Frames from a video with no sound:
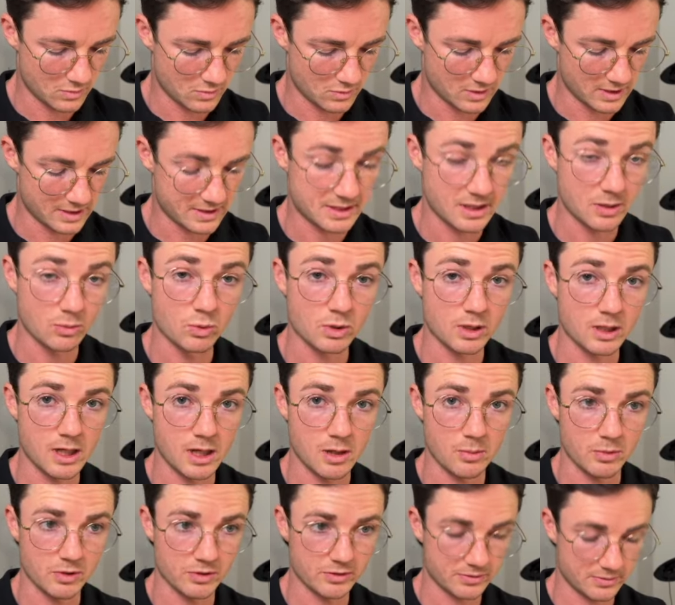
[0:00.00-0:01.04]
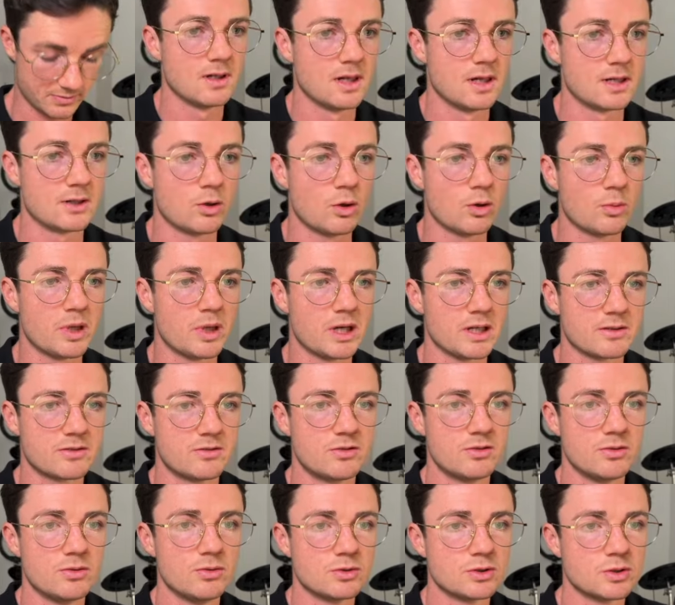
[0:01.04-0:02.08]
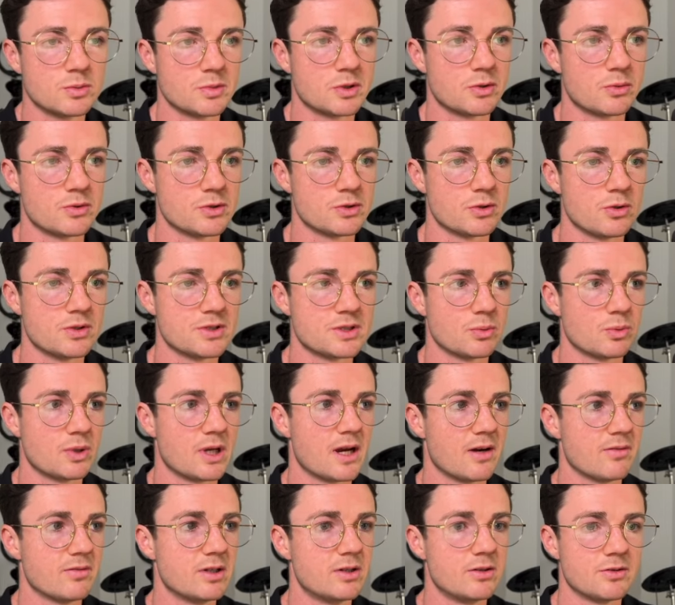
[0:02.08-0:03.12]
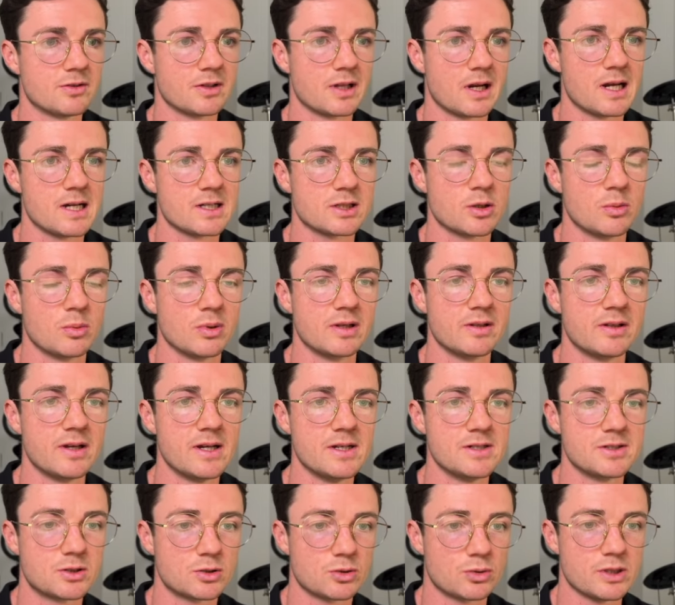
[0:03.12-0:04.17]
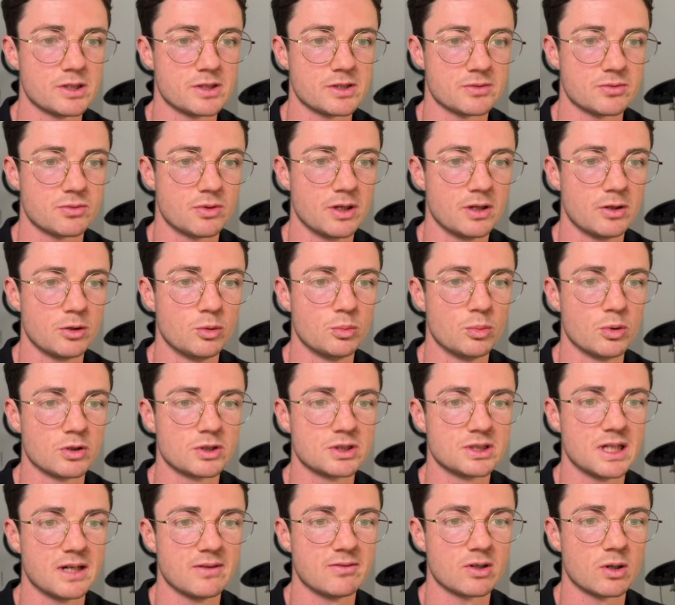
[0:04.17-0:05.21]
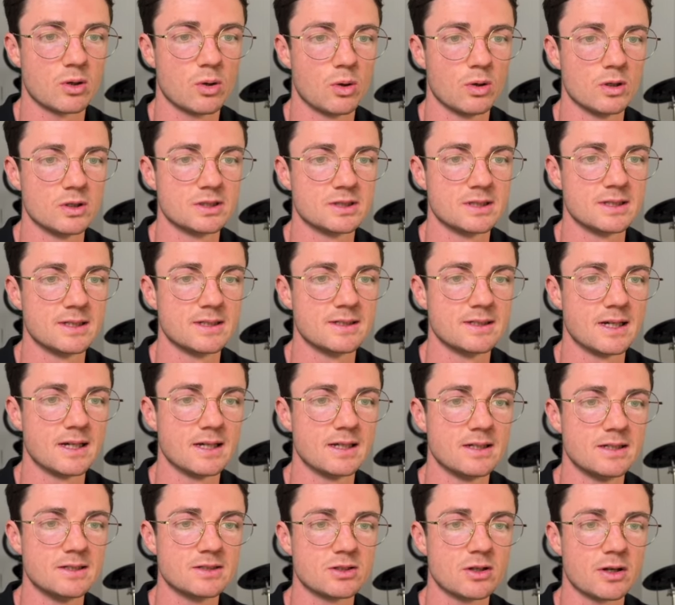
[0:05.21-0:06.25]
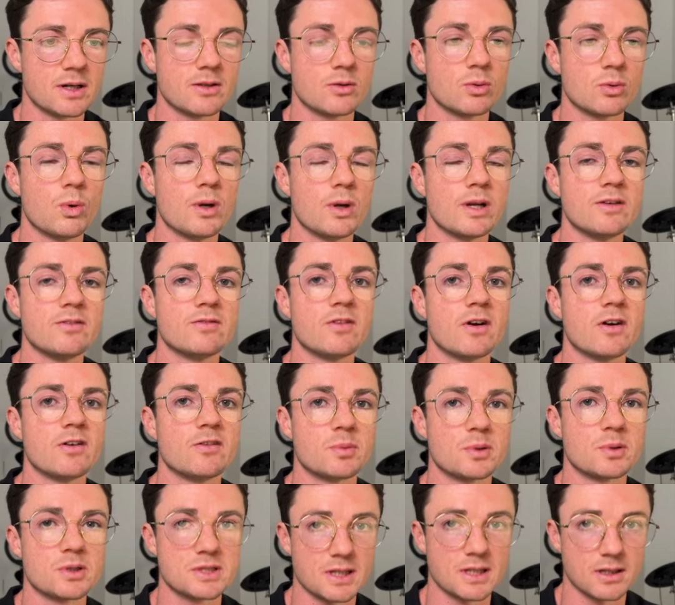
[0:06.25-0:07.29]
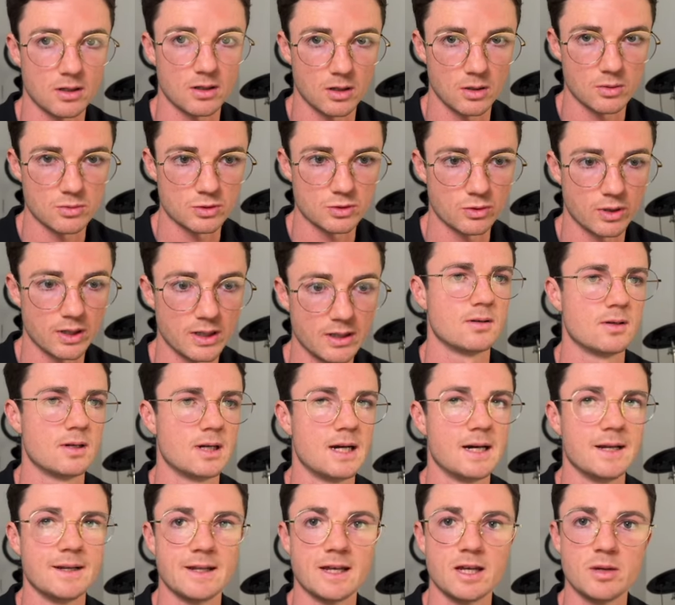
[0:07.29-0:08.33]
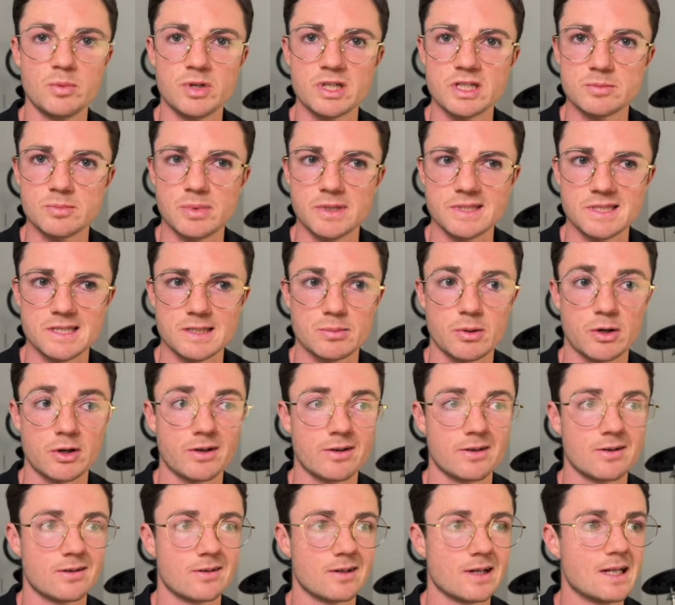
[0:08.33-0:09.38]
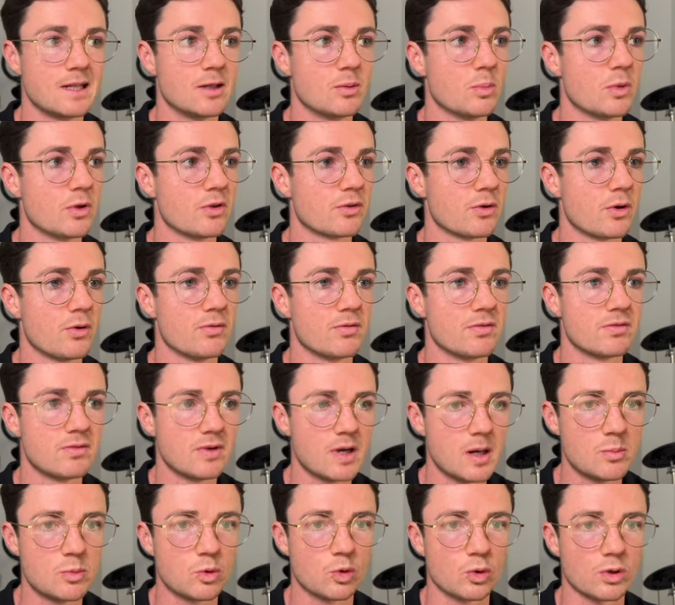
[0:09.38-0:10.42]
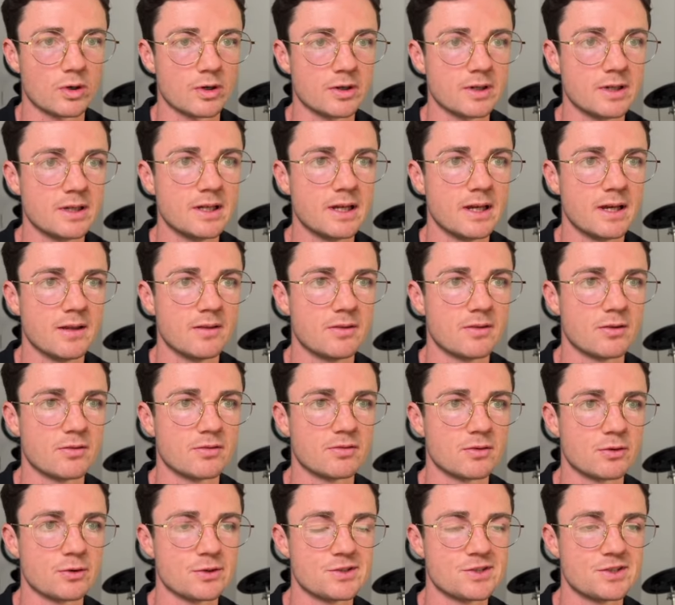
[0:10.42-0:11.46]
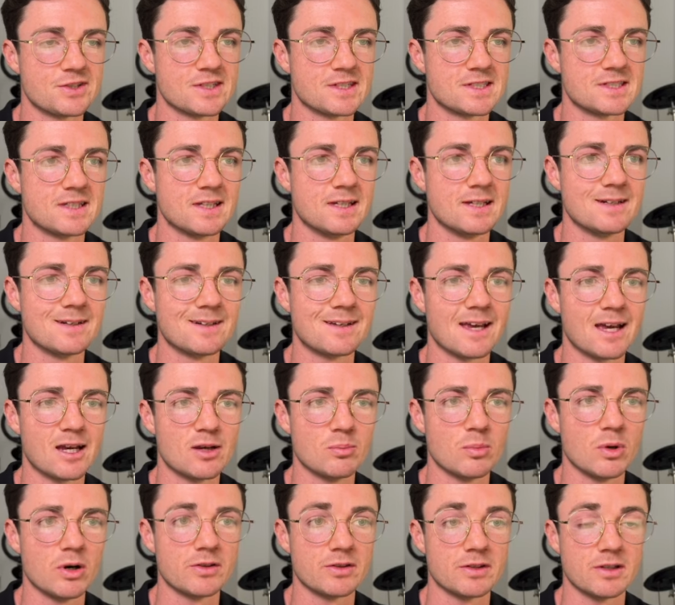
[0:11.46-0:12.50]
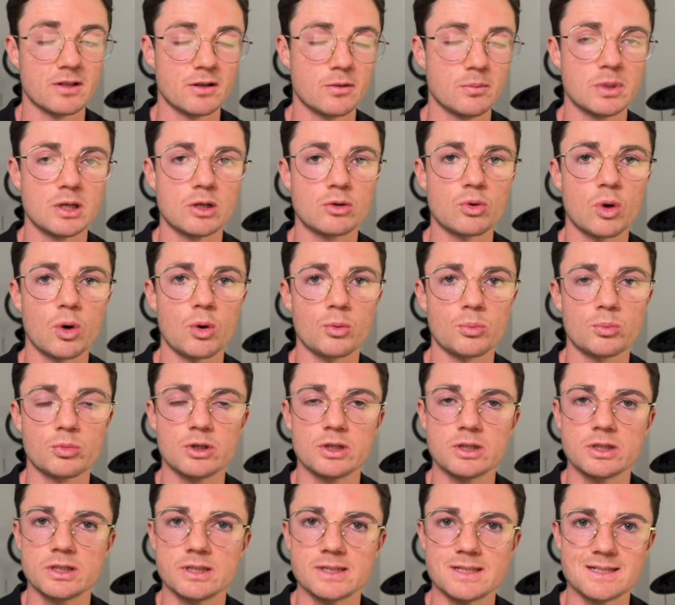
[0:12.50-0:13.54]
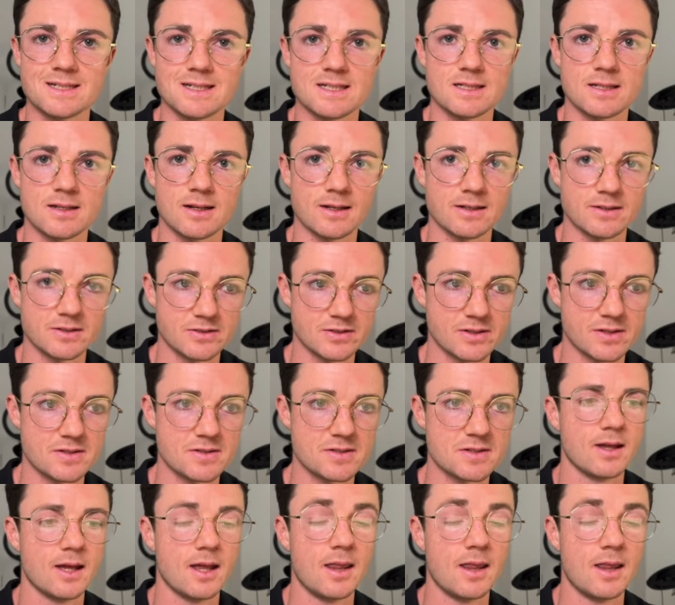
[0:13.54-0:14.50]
Let's say 1K a month. And going back to some of the results that we have here in the last couple of days, Chris, right, who booked 7 calls in a day, he's got a 25% close rate. And him and his business partner in the month of February hit their first 16K month, and they've been growing pretty consistently since.